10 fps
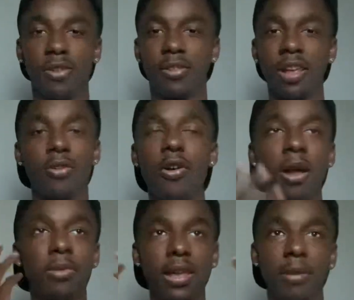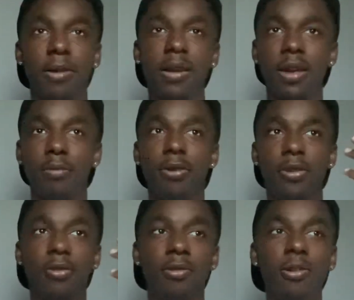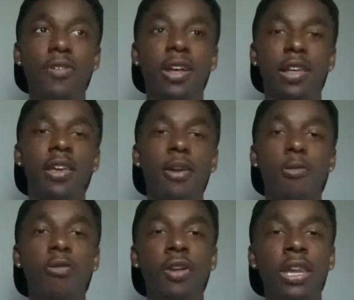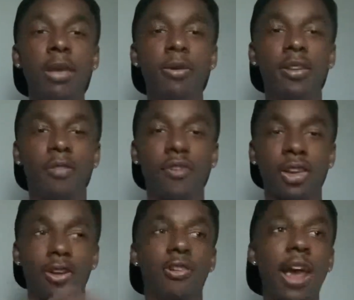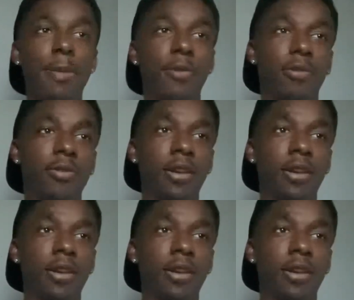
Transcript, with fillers: So that's all I'm thinking about. Like, bro, what if I what if a demon just fucking grab me from shit?